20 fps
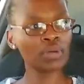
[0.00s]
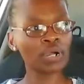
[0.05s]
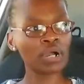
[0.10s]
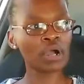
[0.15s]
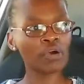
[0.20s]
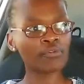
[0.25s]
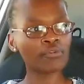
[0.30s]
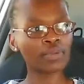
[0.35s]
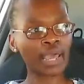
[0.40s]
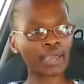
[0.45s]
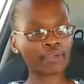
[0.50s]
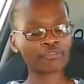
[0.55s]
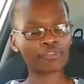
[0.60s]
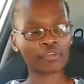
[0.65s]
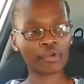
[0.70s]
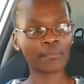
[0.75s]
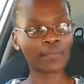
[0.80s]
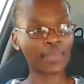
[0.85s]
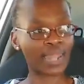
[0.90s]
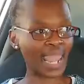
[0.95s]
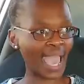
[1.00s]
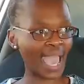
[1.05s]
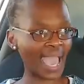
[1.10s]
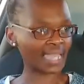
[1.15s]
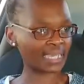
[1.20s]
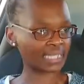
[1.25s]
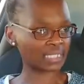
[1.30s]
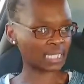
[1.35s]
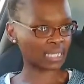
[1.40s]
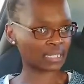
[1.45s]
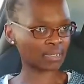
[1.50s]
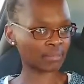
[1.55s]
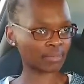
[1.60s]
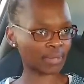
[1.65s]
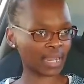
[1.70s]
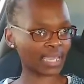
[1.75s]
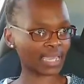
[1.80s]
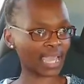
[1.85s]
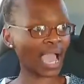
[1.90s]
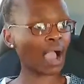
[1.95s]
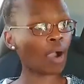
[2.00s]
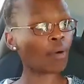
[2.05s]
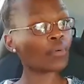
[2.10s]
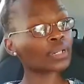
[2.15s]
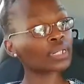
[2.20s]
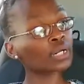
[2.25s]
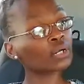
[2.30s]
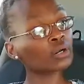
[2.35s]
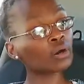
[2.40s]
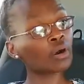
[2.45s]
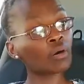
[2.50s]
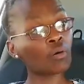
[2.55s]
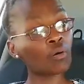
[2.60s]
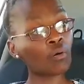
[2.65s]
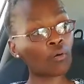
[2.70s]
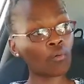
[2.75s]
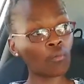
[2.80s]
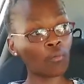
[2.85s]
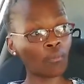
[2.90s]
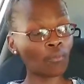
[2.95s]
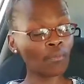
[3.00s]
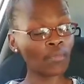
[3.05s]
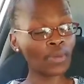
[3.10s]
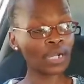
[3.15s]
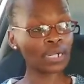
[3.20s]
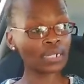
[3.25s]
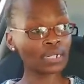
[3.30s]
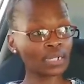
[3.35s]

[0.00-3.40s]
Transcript: home. Like from 9, and I'm like, I want to go home.